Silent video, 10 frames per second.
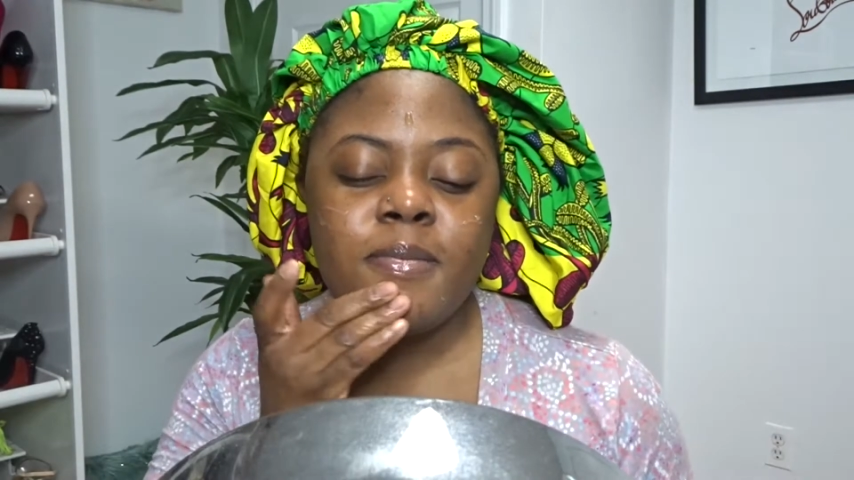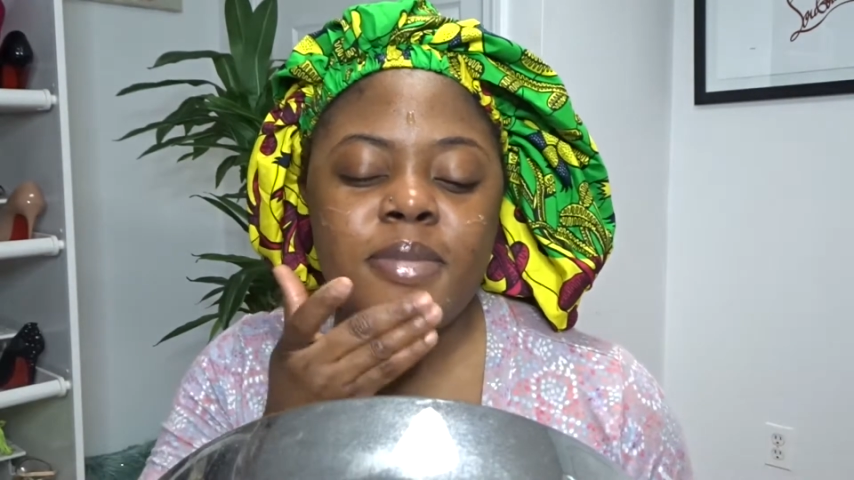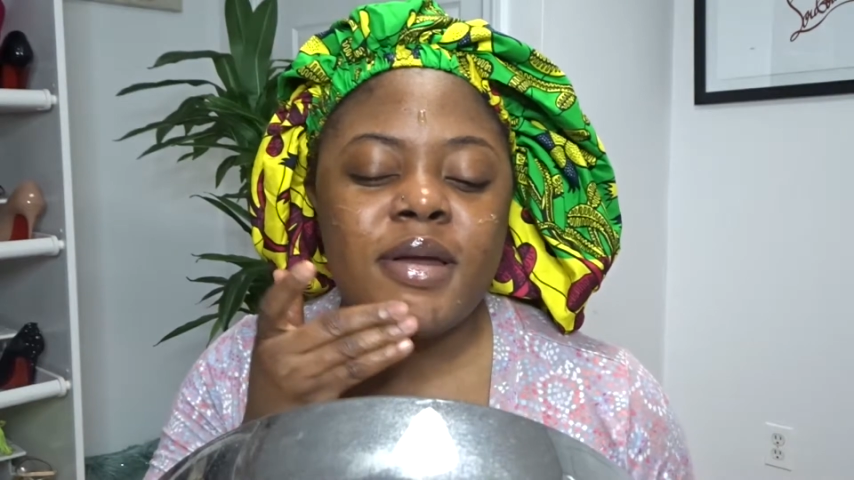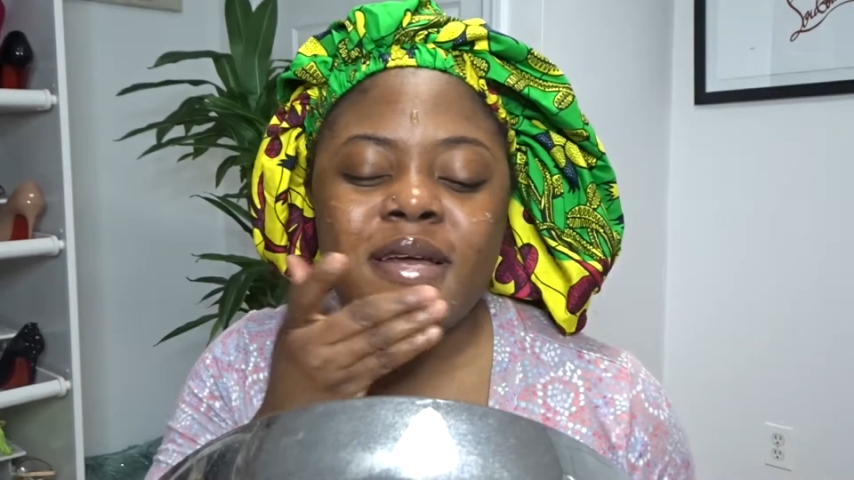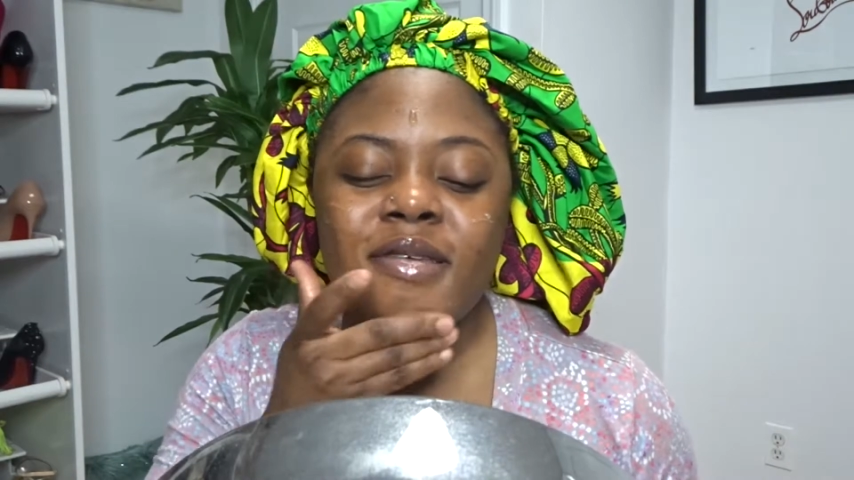
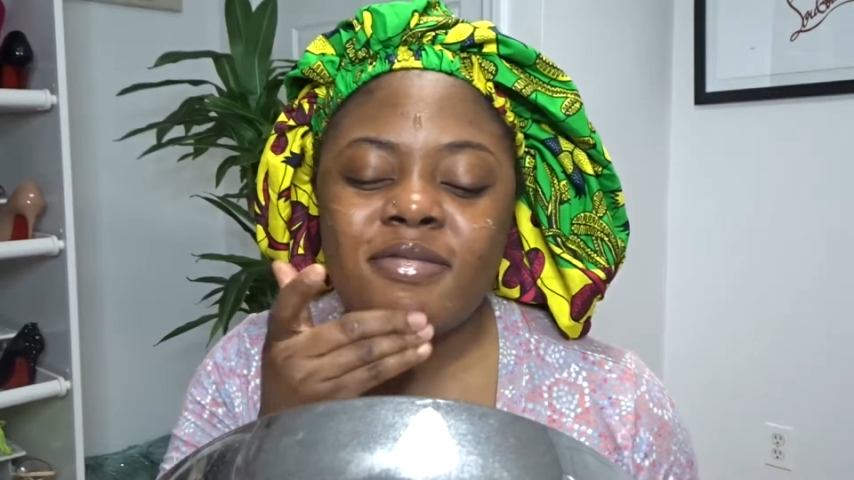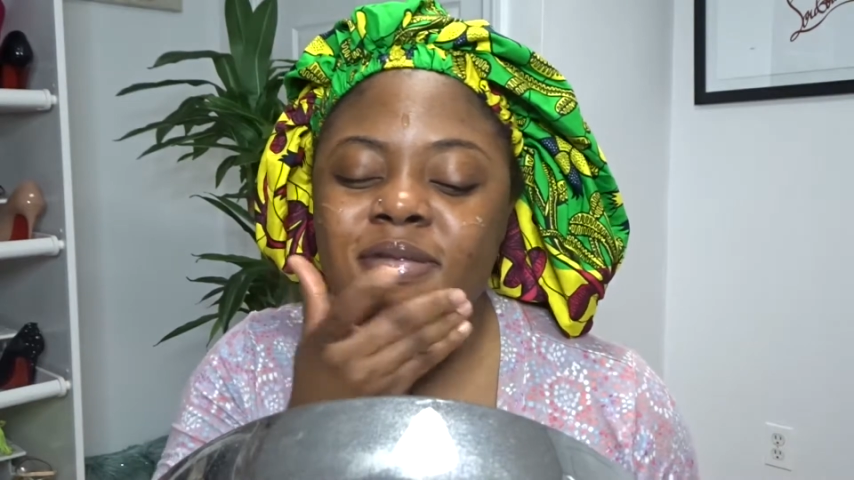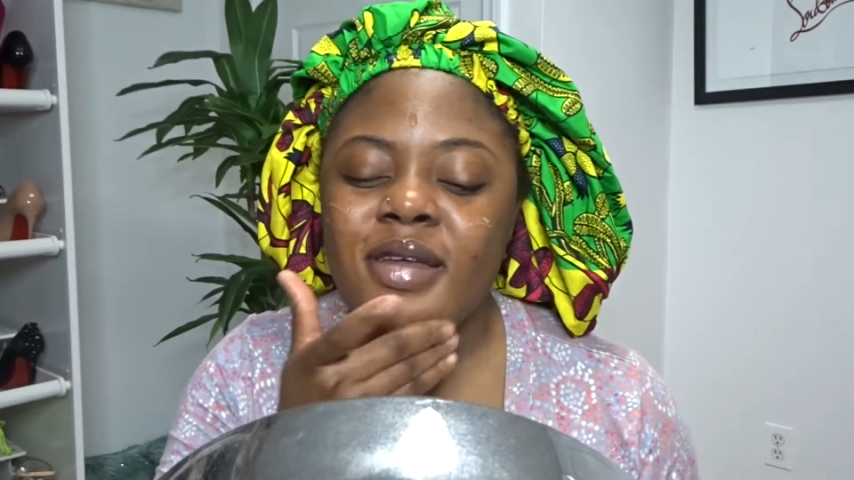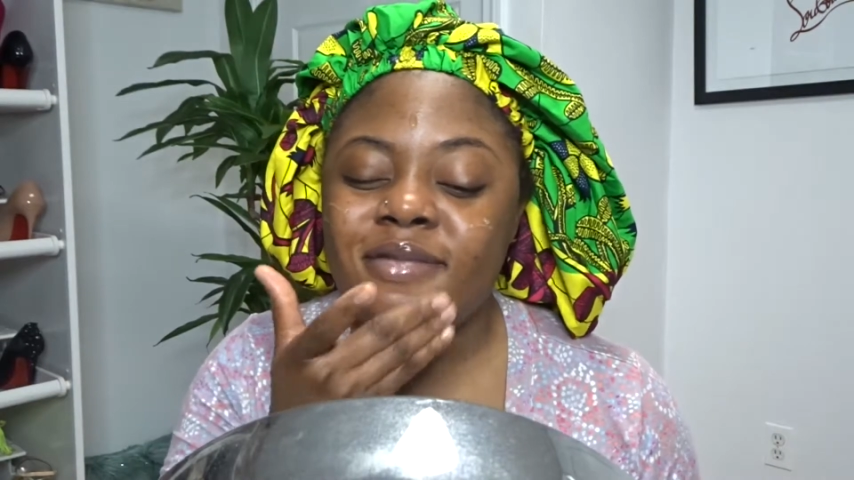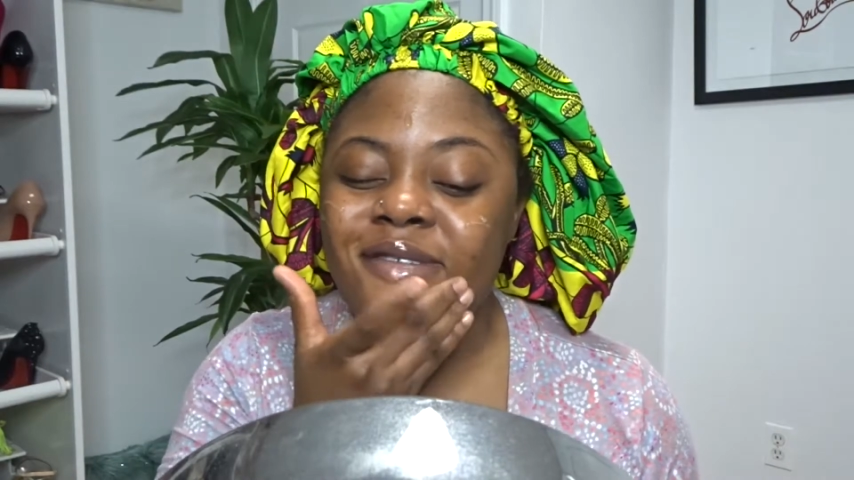but I
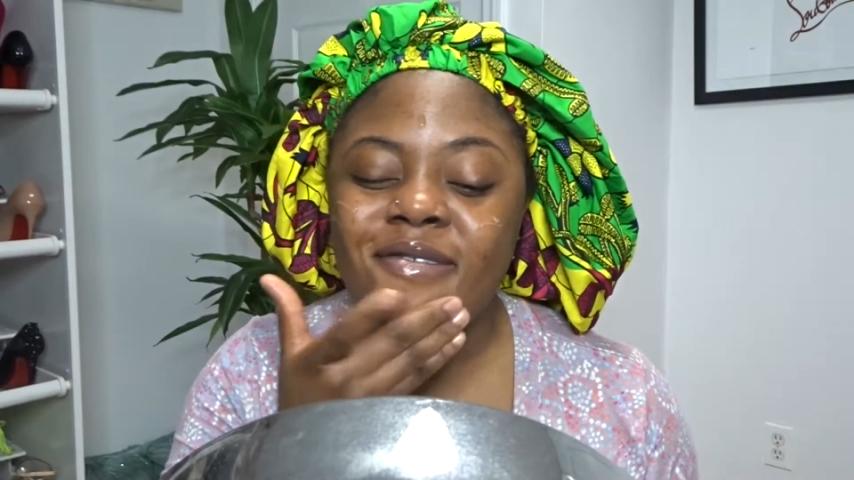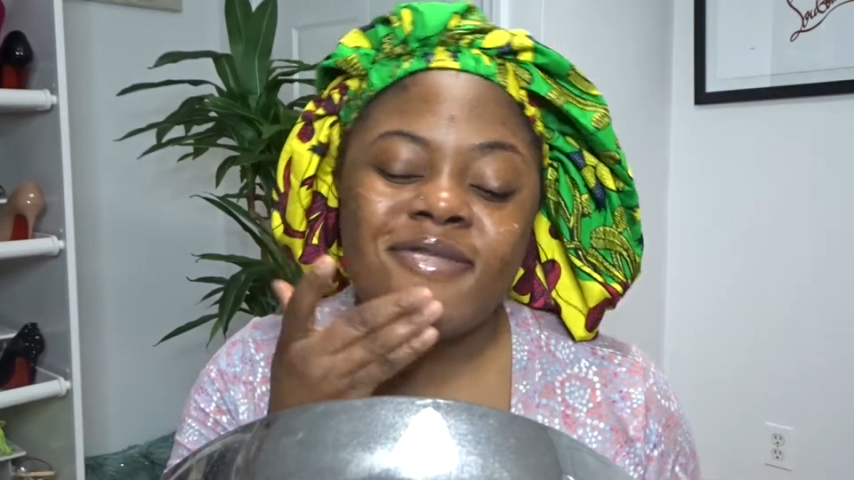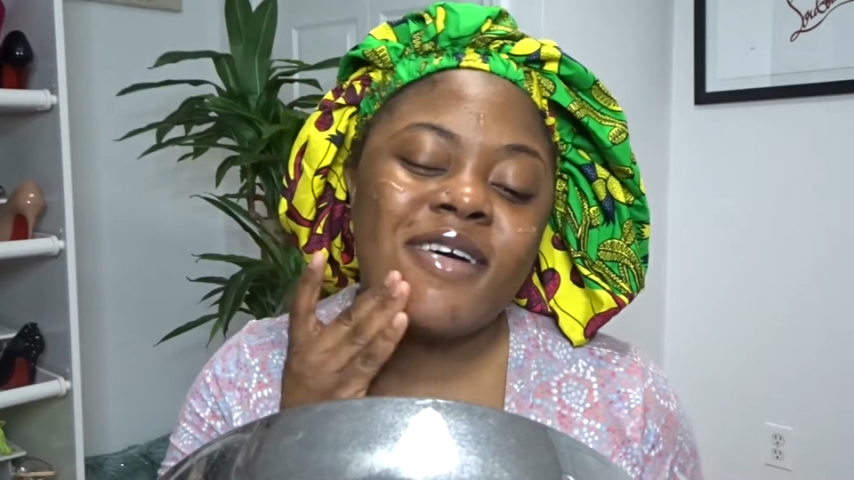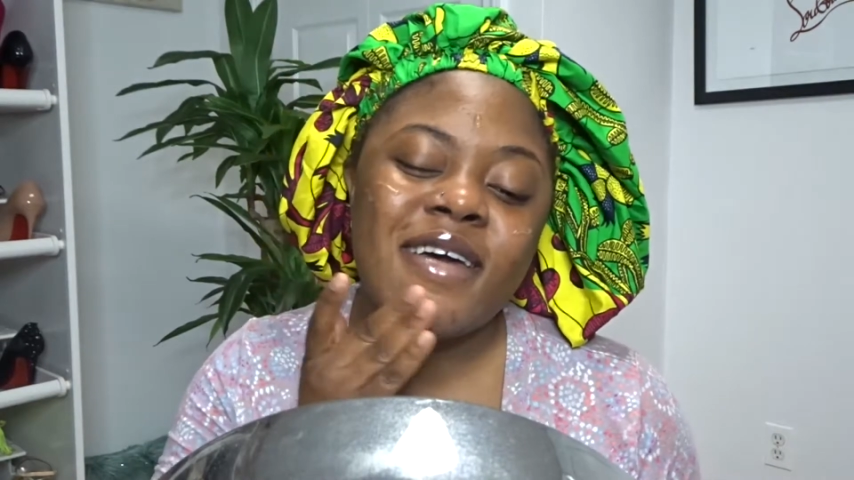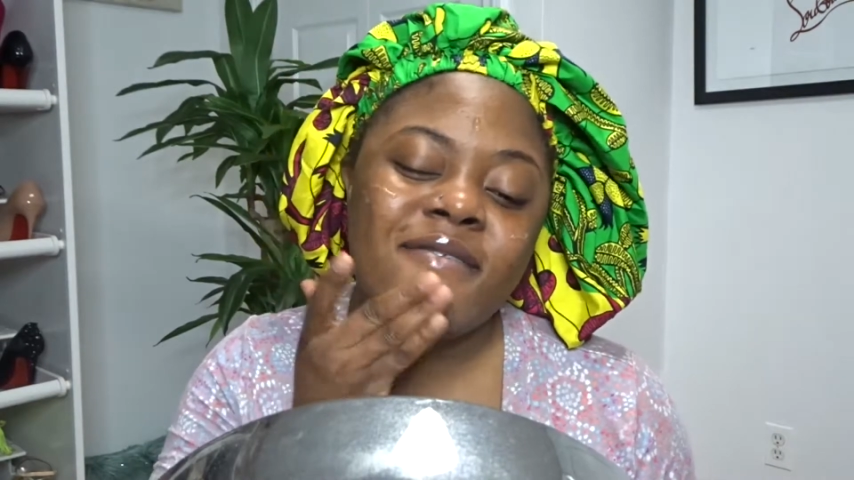just wanted to
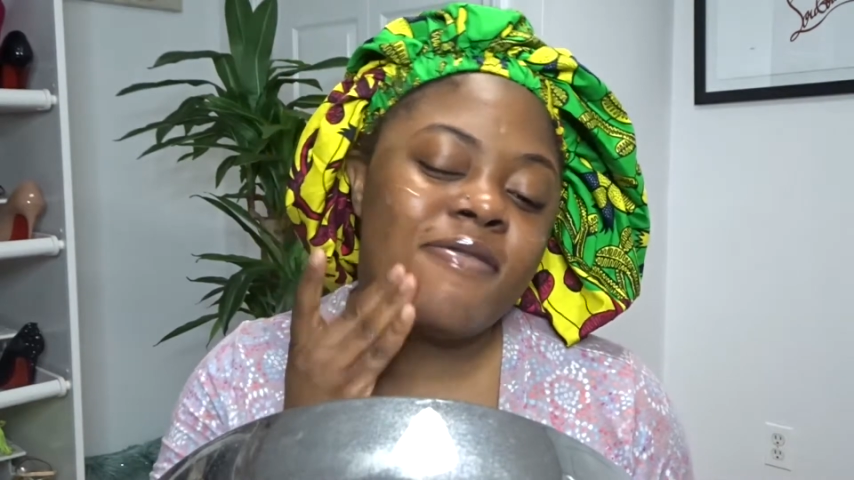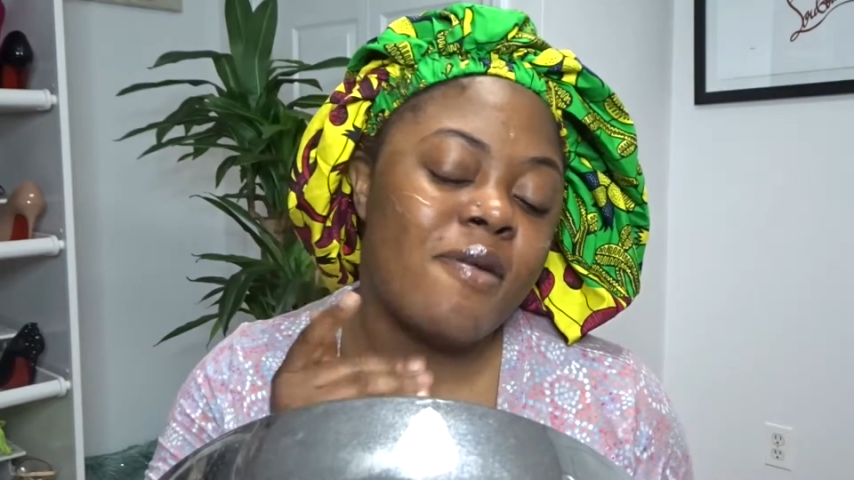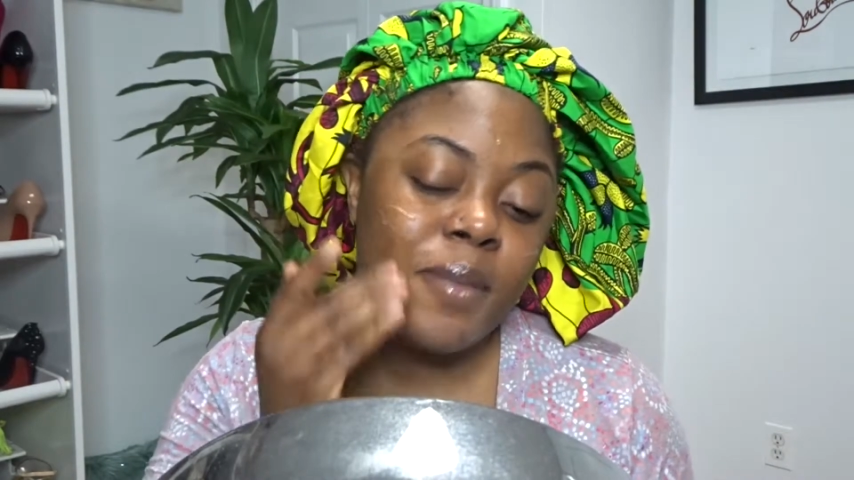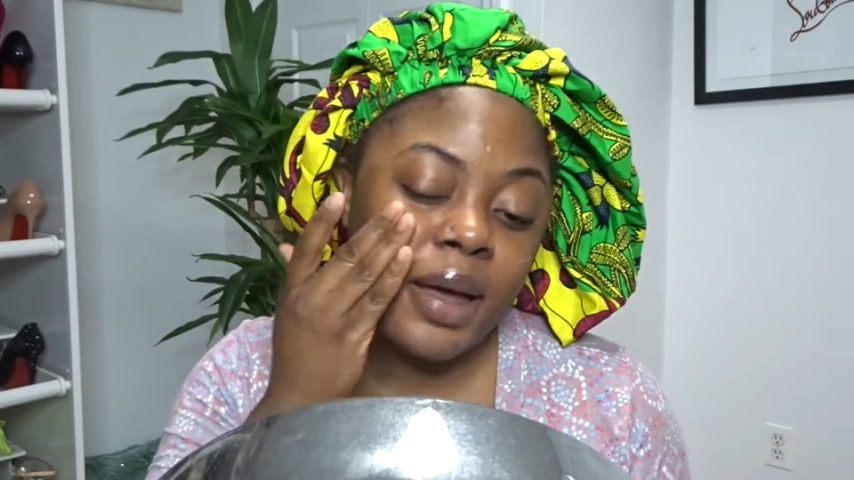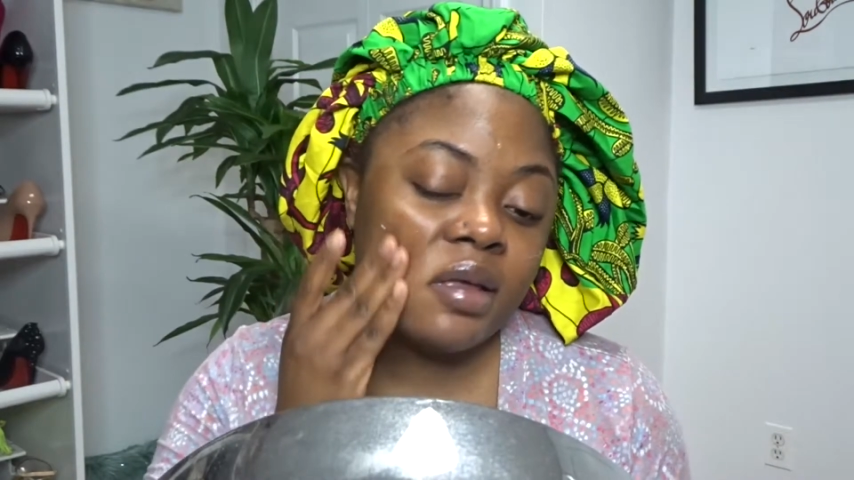try it
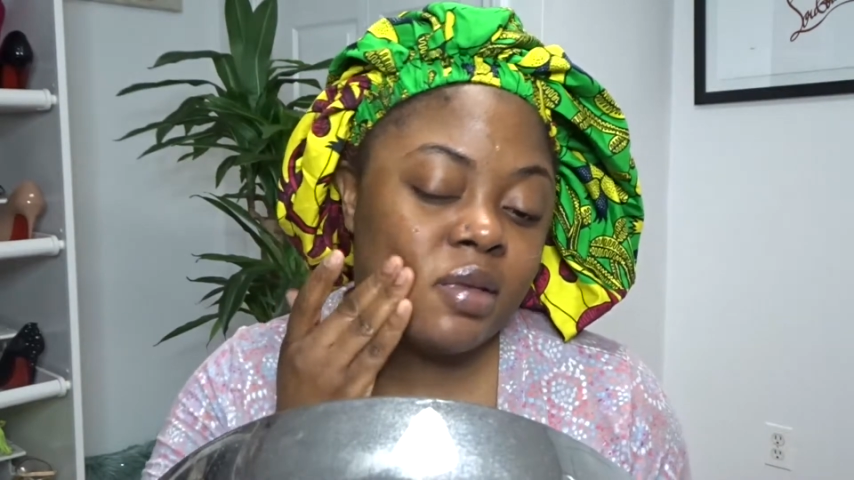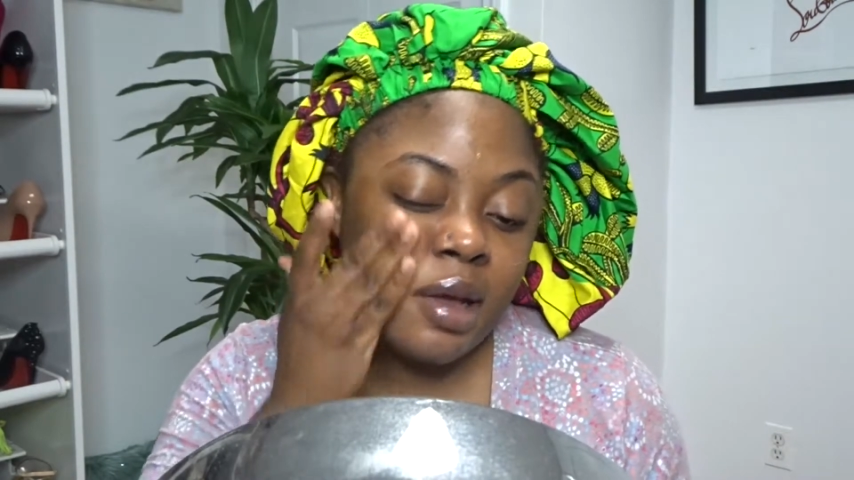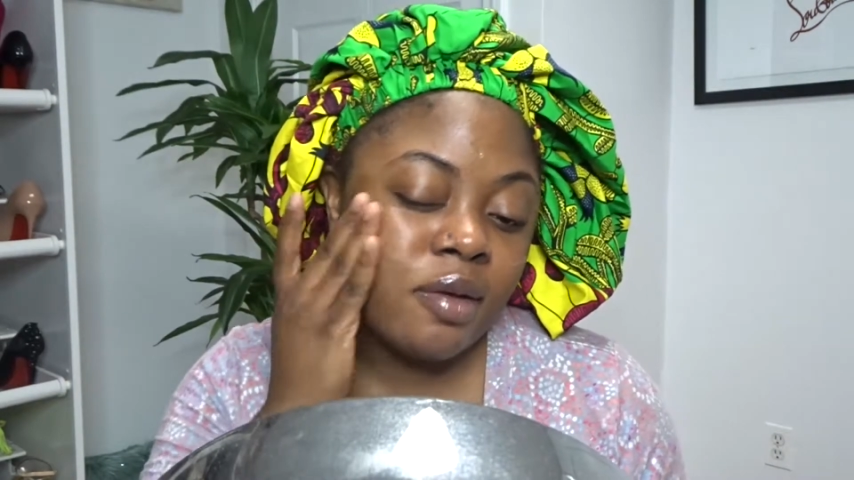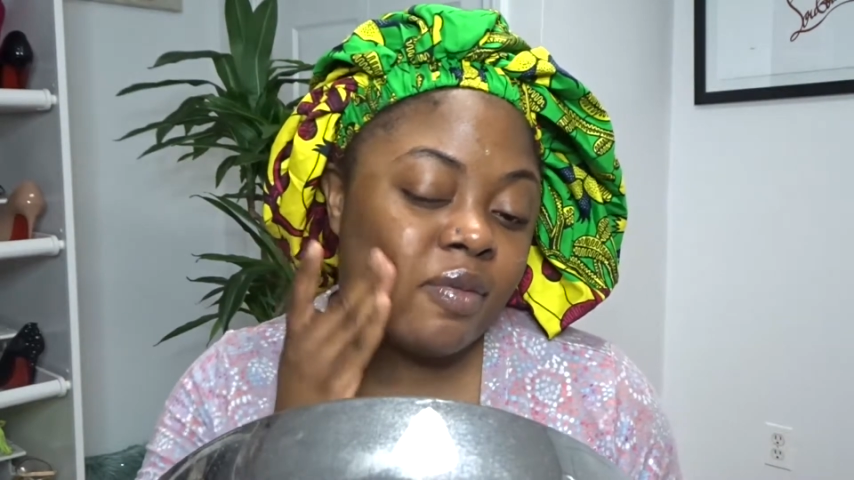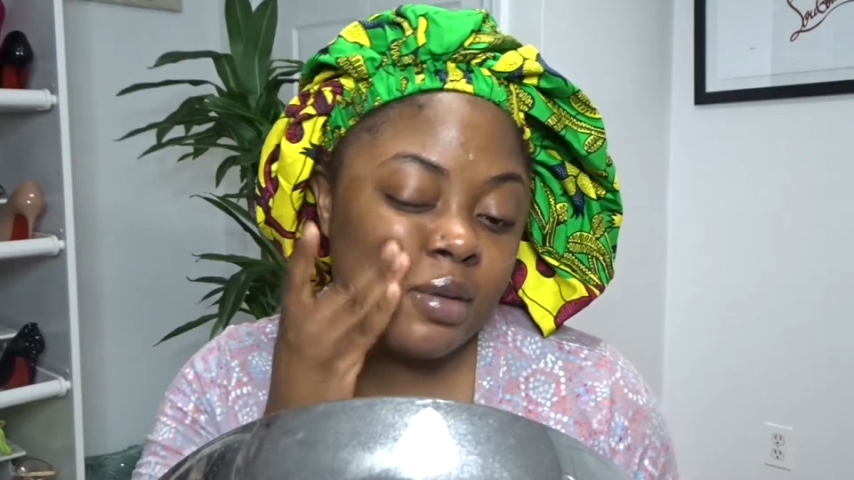for myself